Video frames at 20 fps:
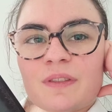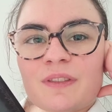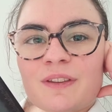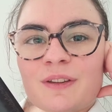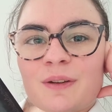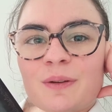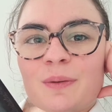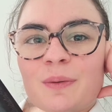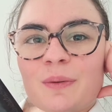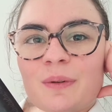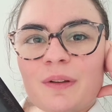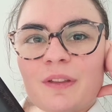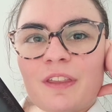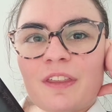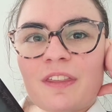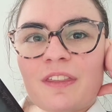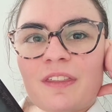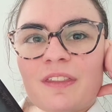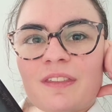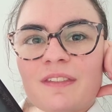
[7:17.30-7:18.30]
the North,
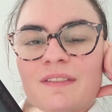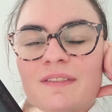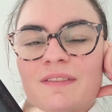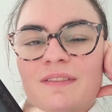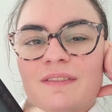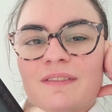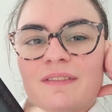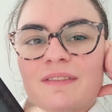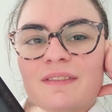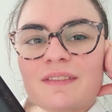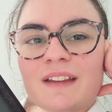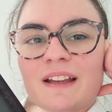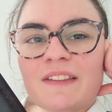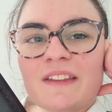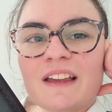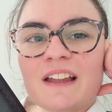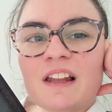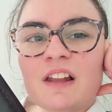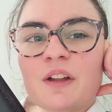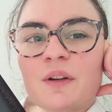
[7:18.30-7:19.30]

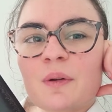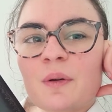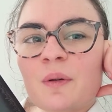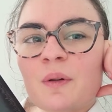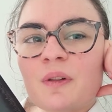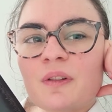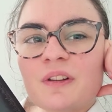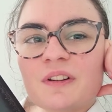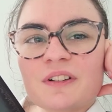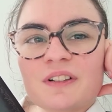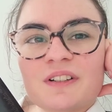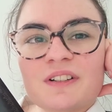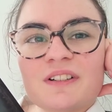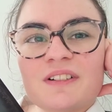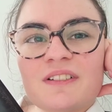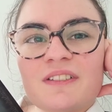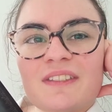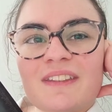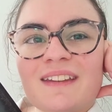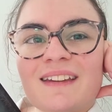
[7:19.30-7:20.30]
they get a lot
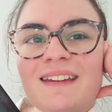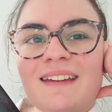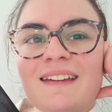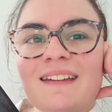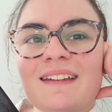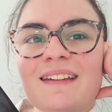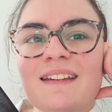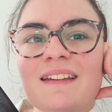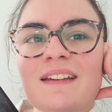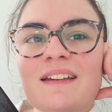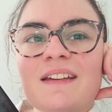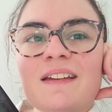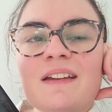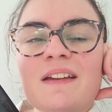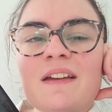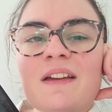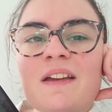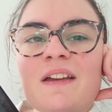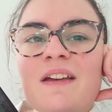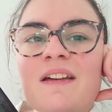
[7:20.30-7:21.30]
older. They,
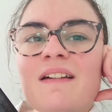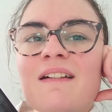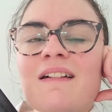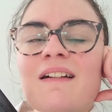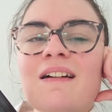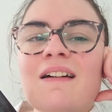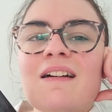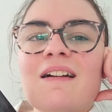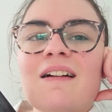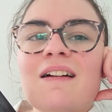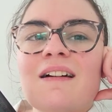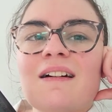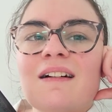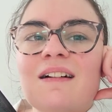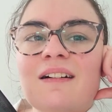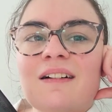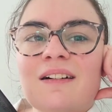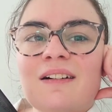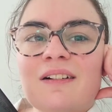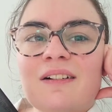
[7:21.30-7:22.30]

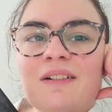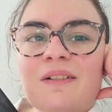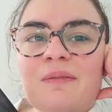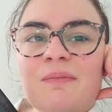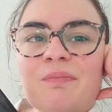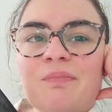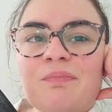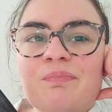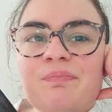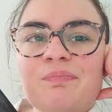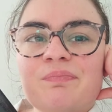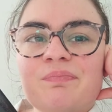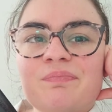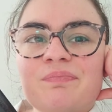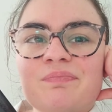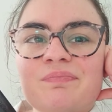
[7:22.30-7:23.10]
like,